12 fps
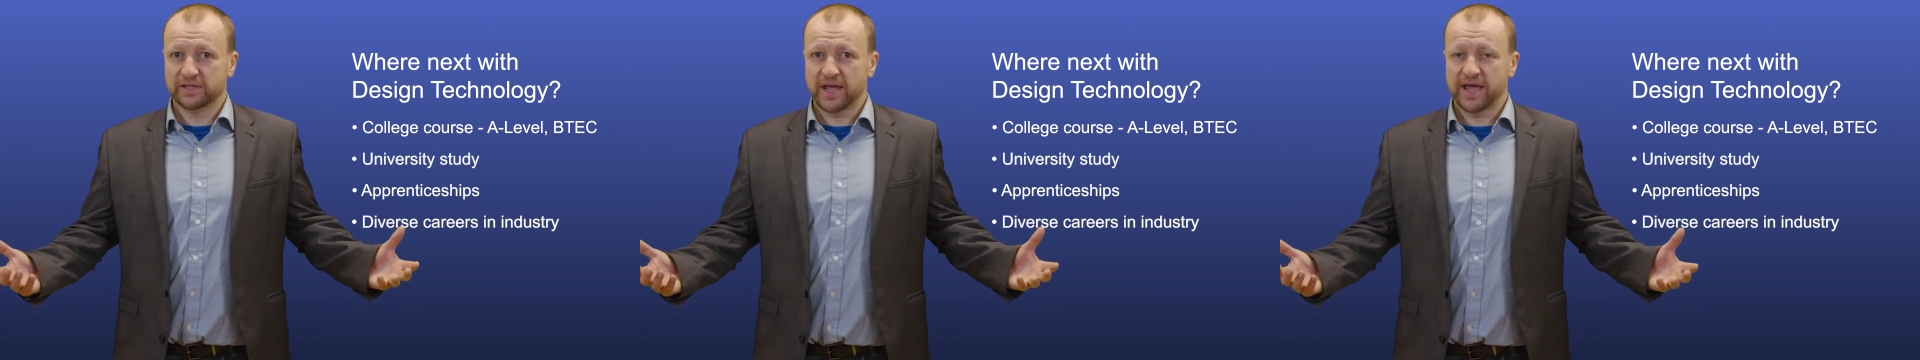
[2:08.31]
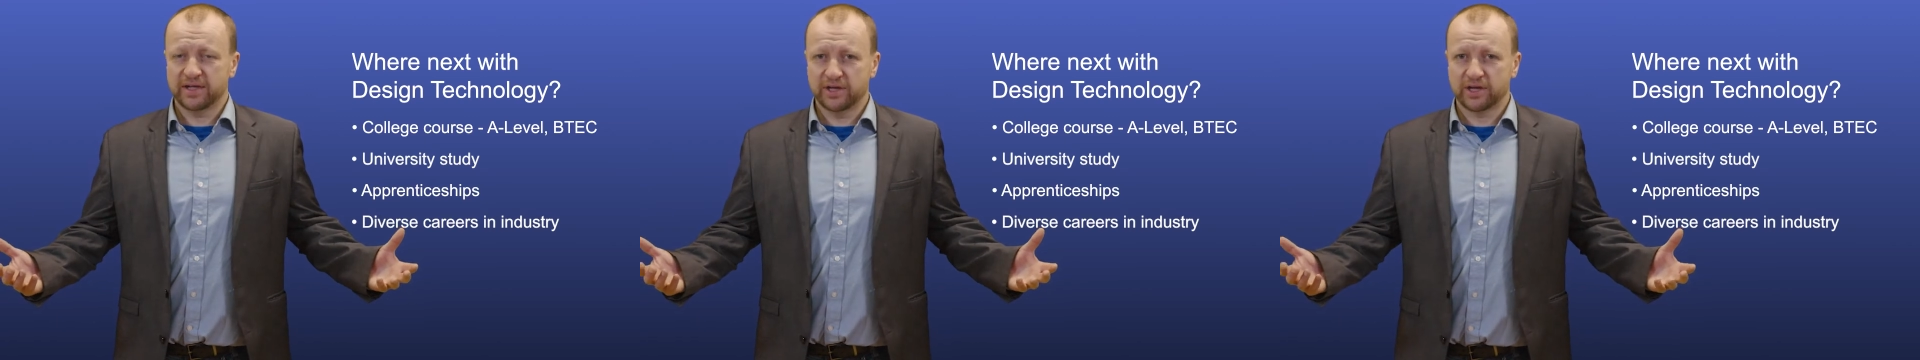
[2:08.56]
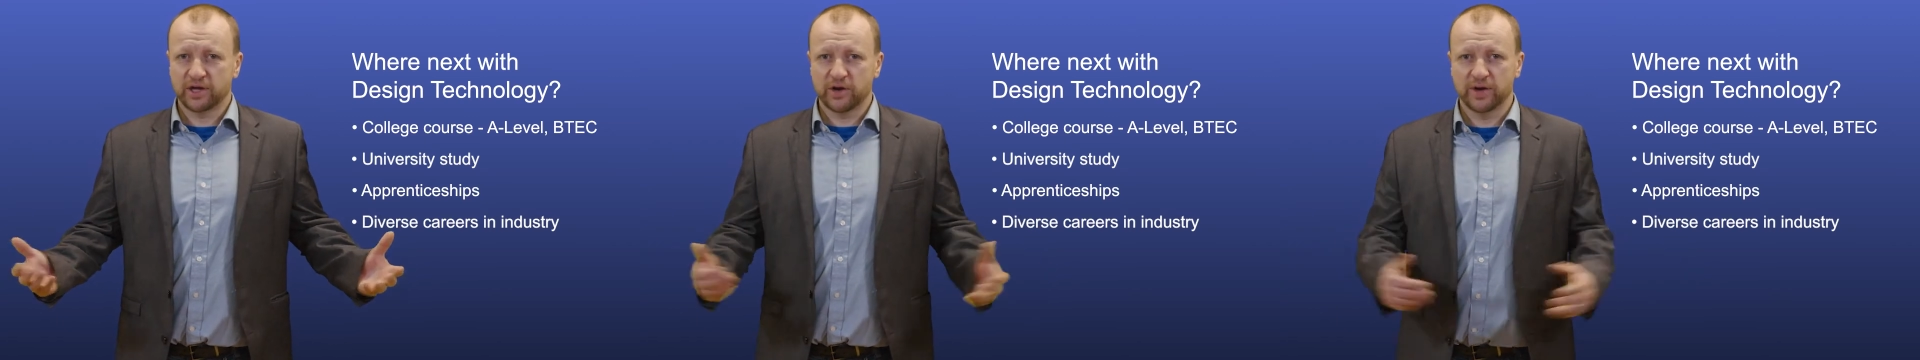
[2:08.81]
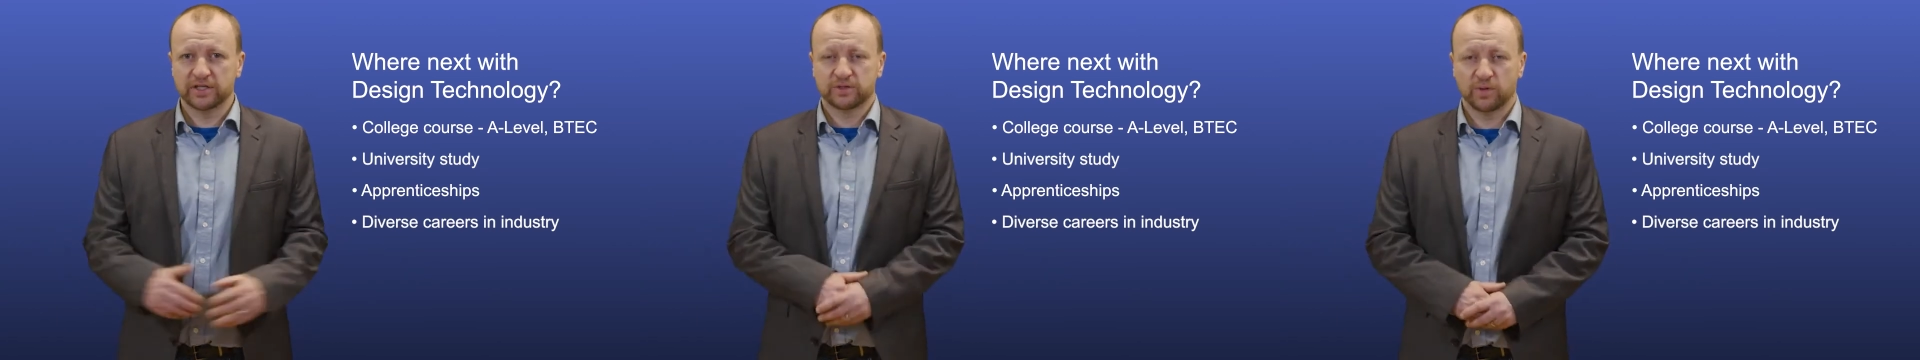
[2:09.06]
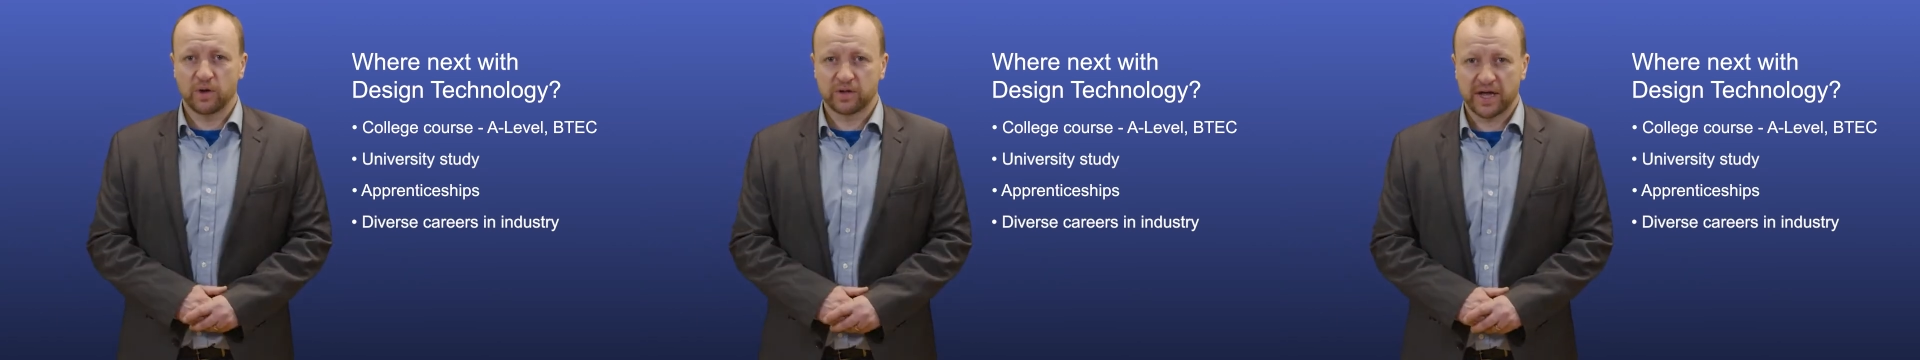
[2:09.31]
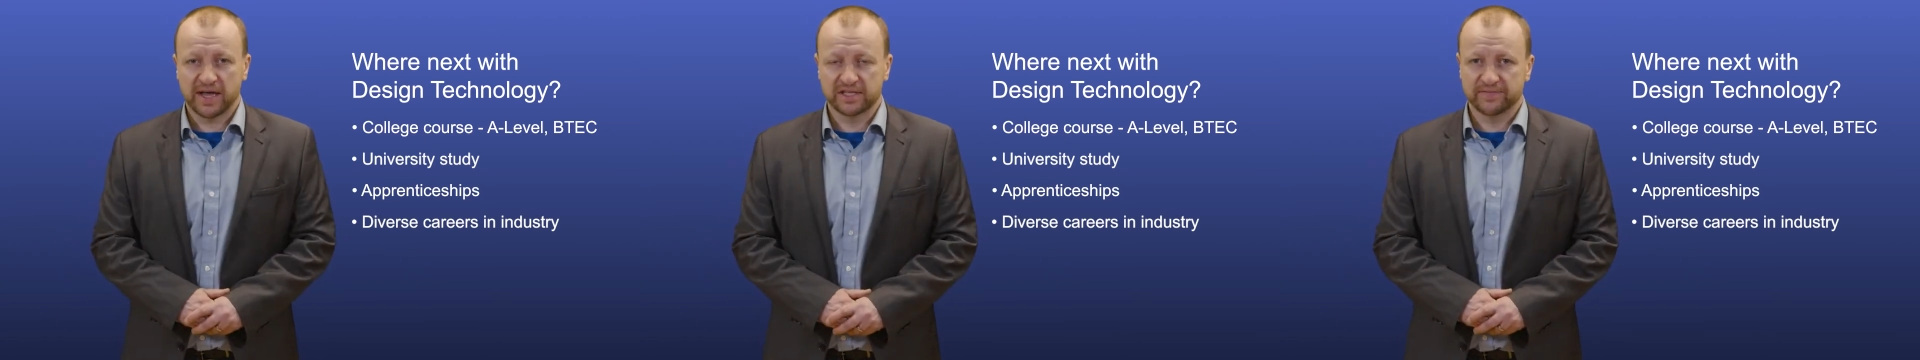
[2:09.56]
Yeah, you can go into all
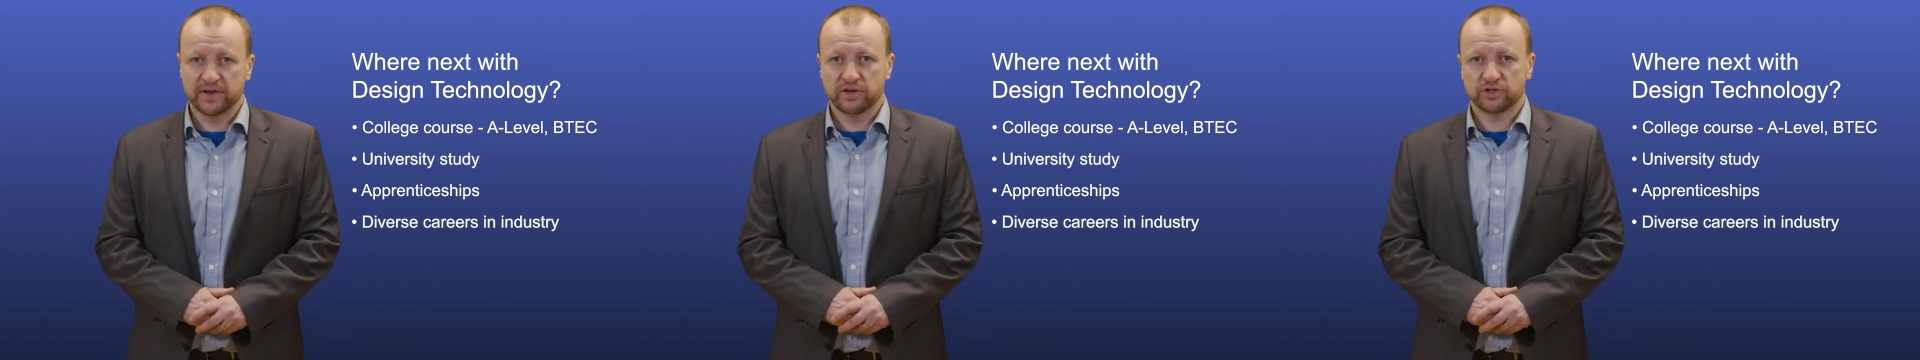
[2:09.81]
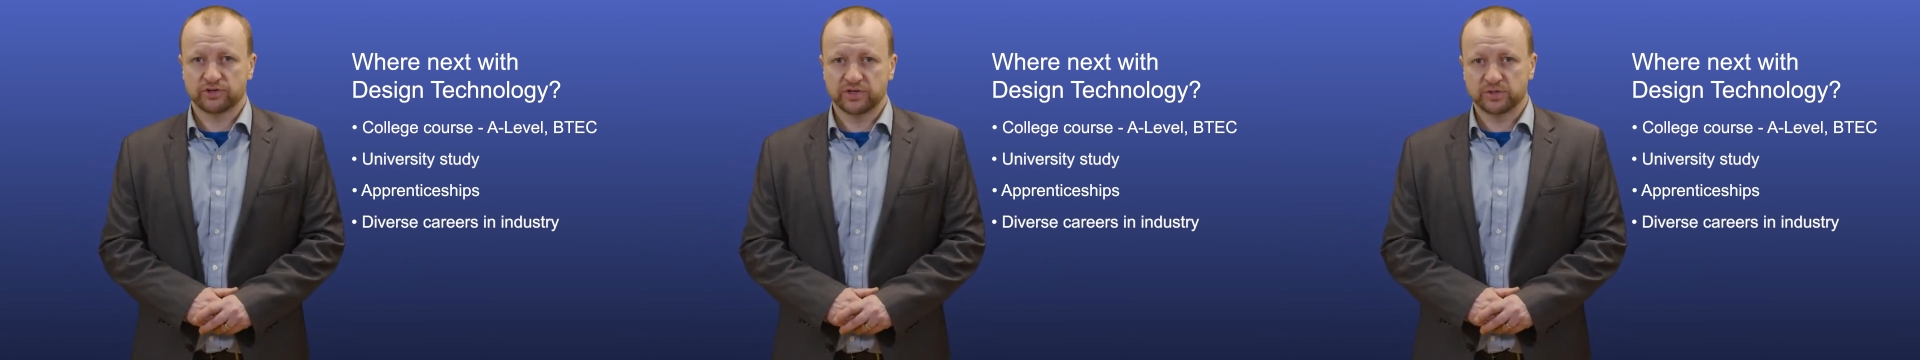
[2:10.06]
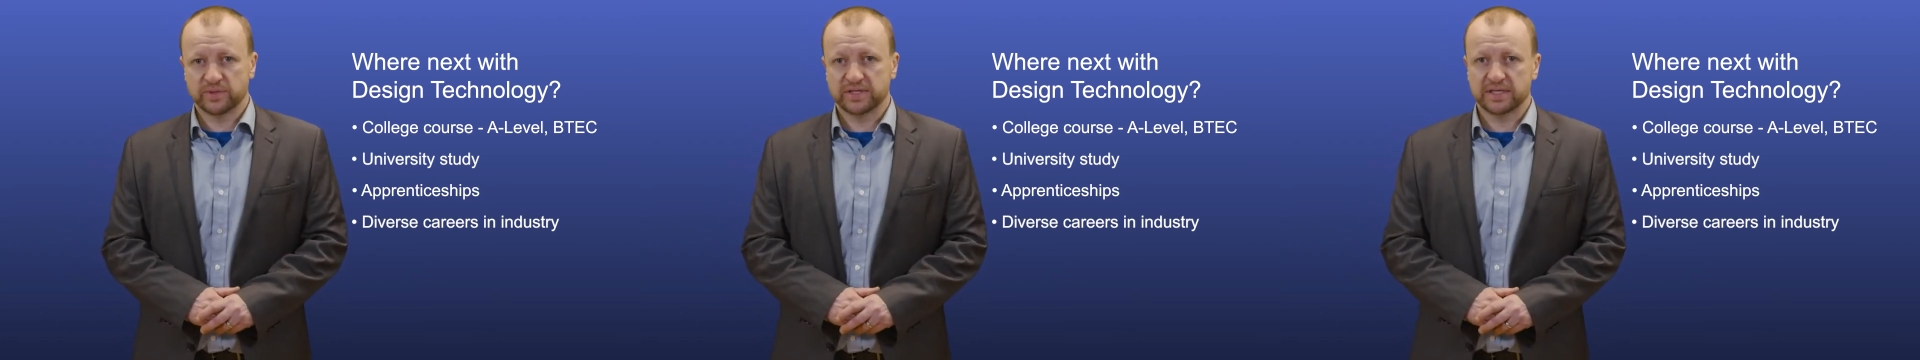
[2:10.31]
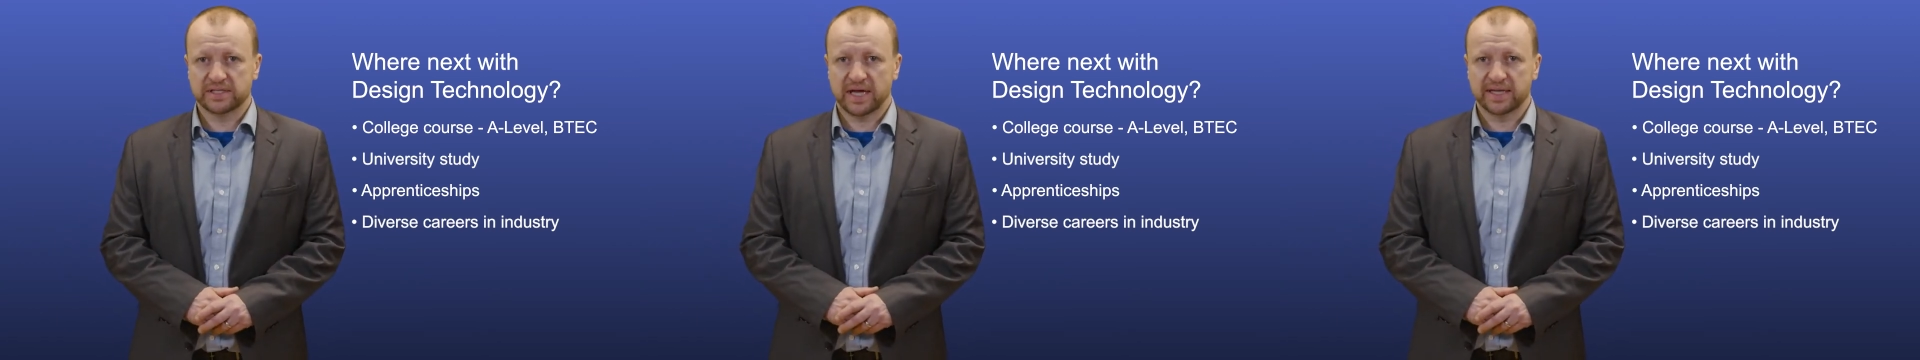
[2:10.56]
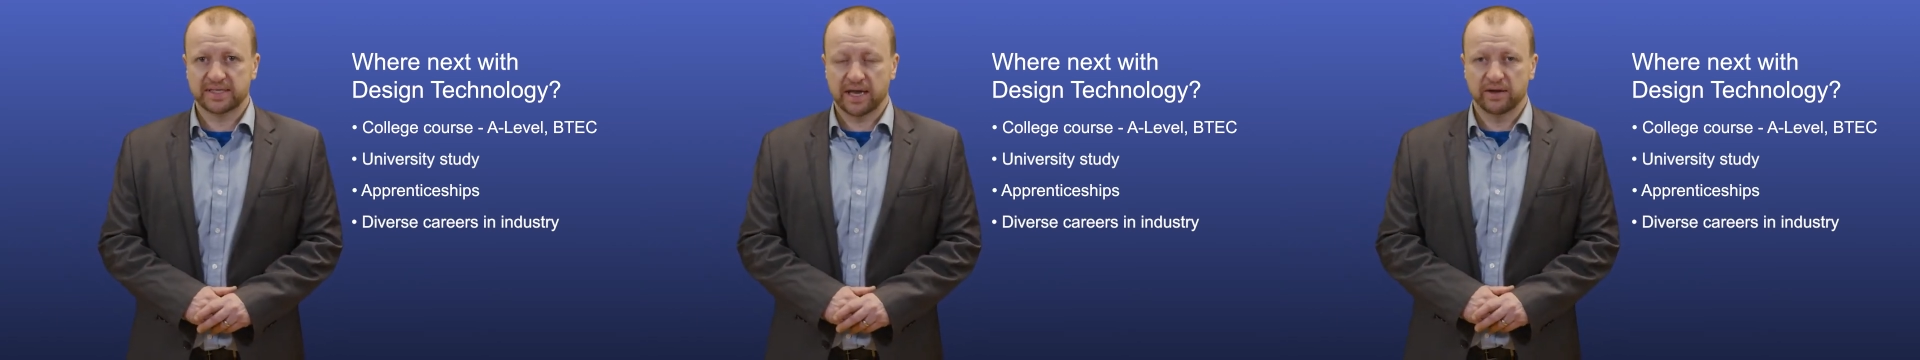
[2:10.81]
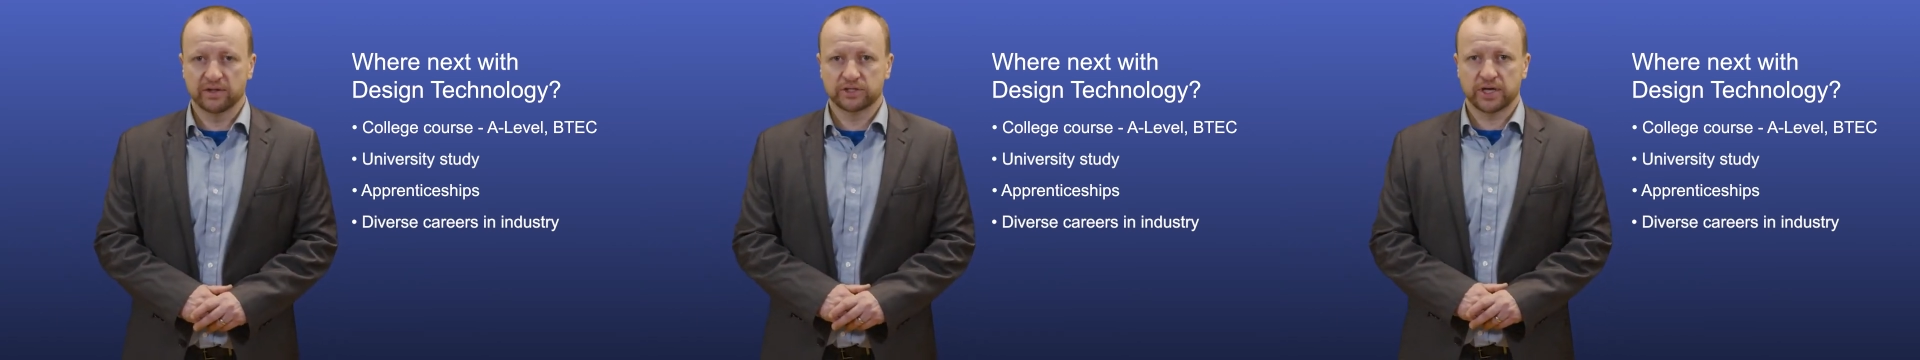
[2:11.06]
kinds of industries with design
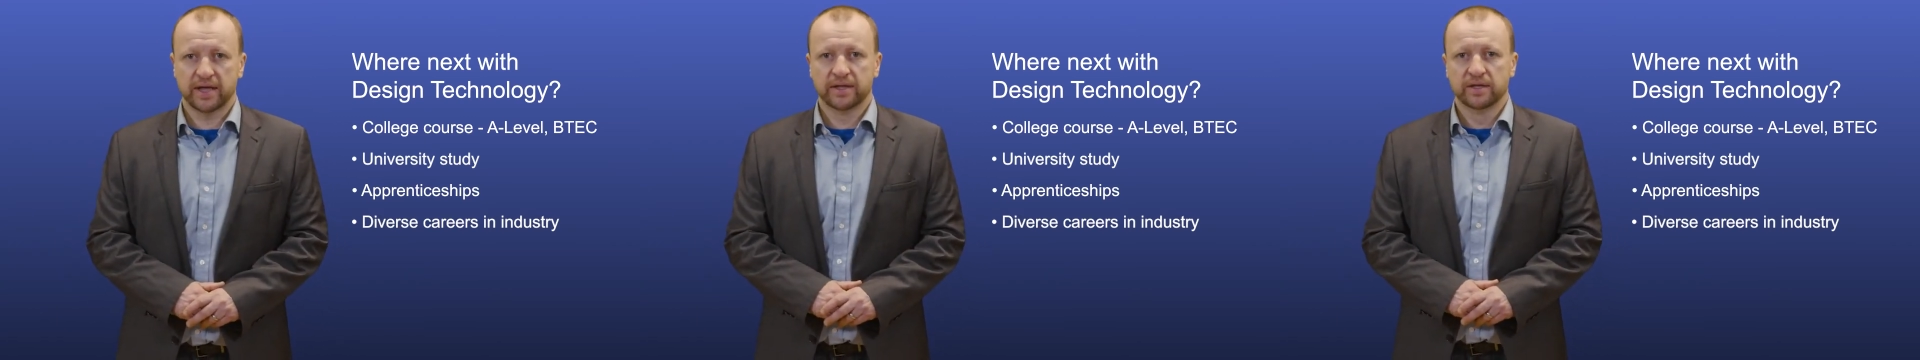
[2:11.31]
technology.